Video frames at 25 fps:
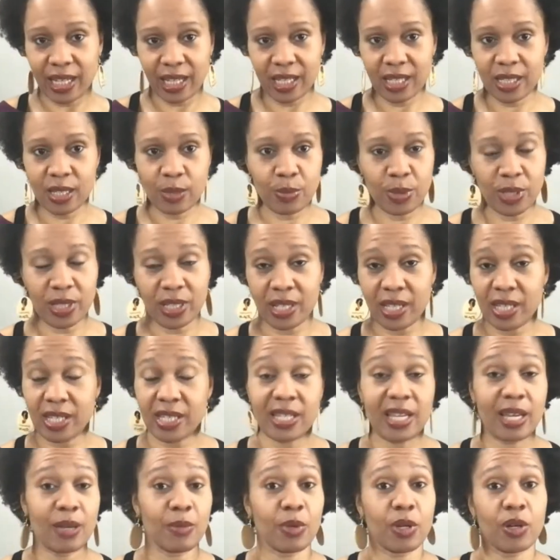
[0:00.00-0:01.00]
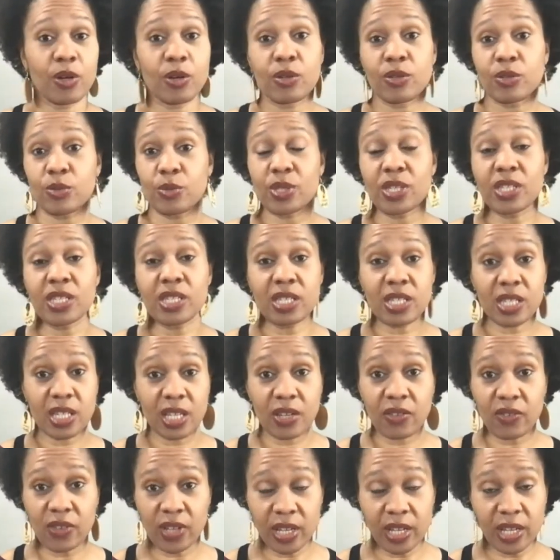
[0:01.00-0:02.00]
eat Splenda? Same goes with
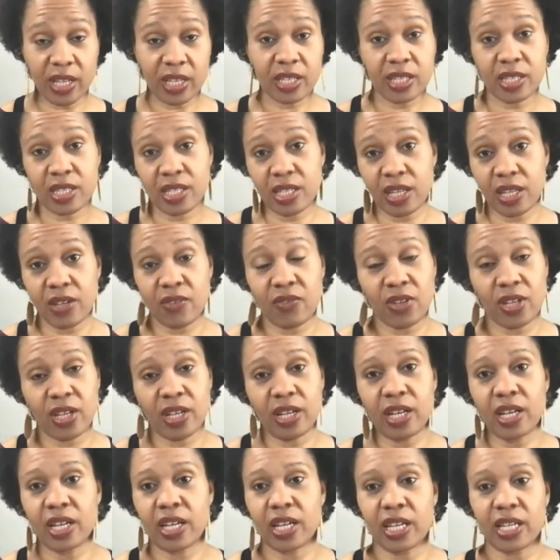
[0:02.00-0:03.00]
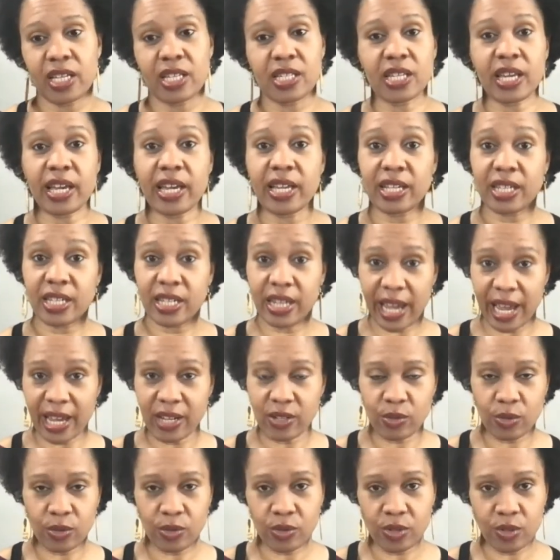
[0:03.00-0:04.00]
stevia. Stevia is a
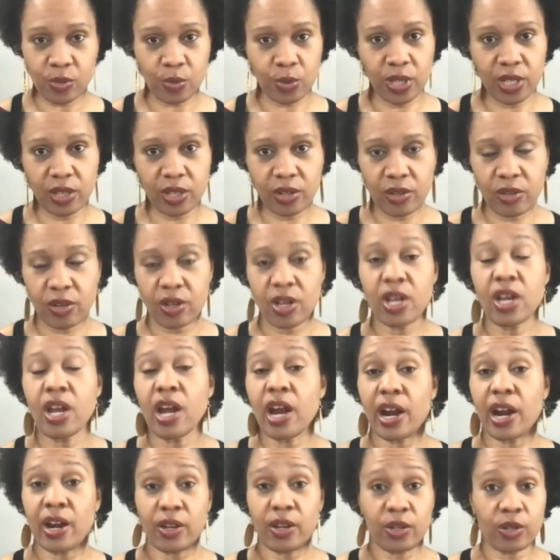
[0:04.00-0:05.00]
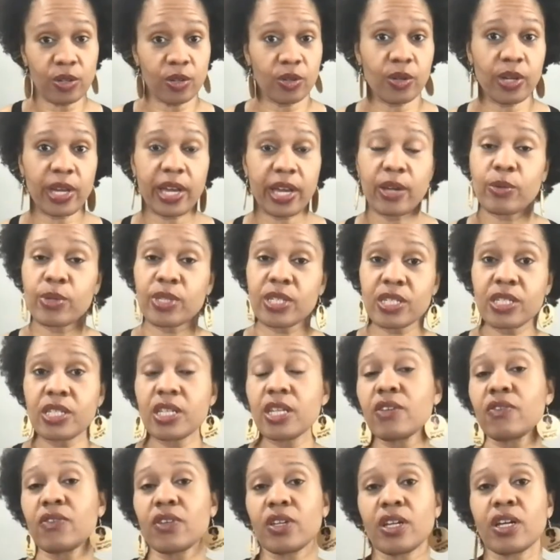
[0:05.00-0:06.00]
natural sweetener. Are you okay with
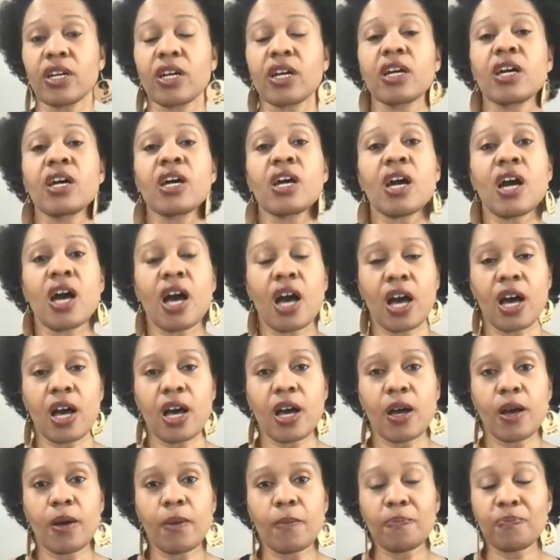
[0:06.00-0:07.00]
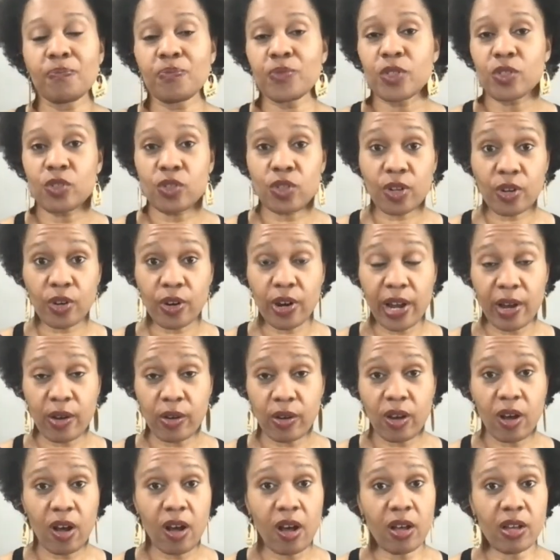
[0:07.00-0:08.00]
stevia? Sugar
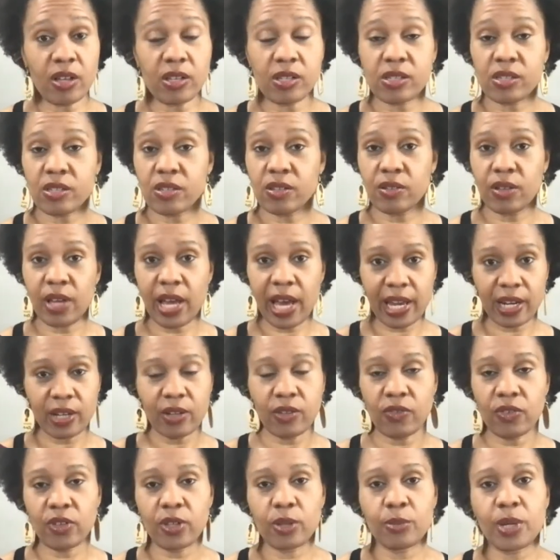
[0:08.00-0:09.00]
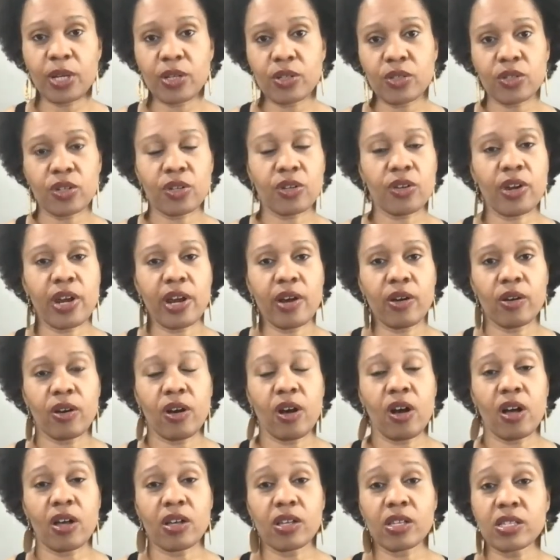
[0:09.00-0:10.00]
alcohols. How do you feel about sugar
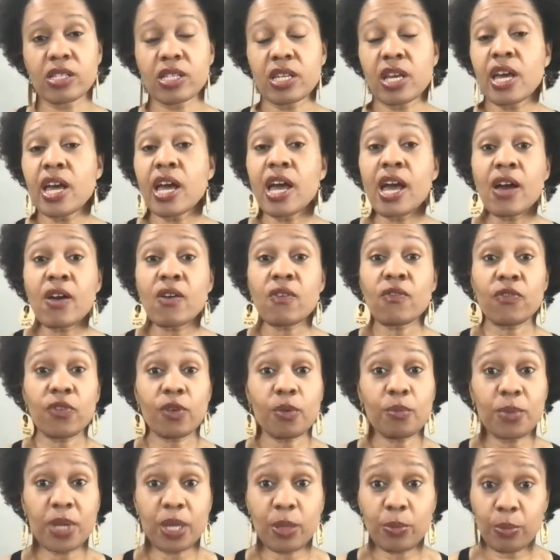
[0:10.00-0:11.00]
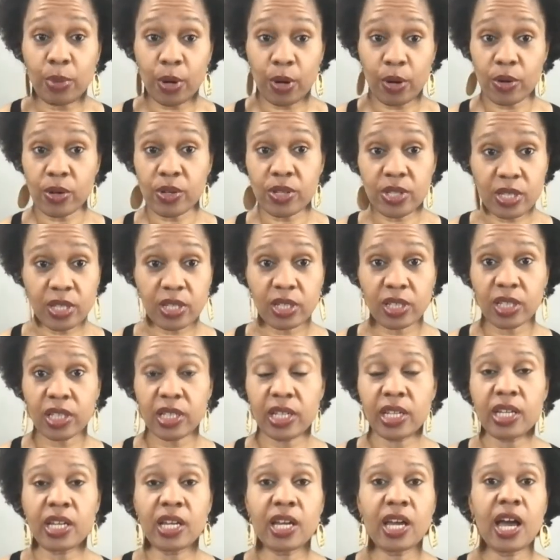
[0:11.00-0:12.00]
alcohols? For me
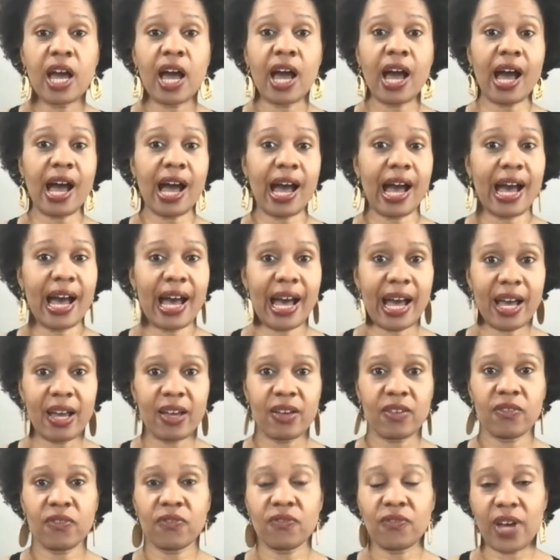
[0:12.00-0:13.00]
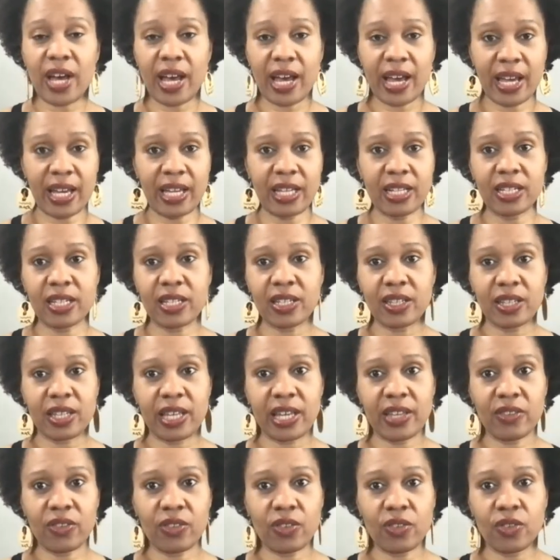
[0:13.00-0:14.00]
personally, I find
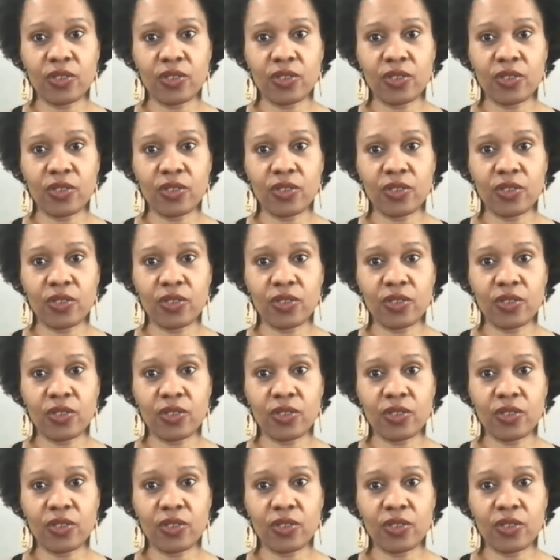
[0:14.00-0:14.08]
that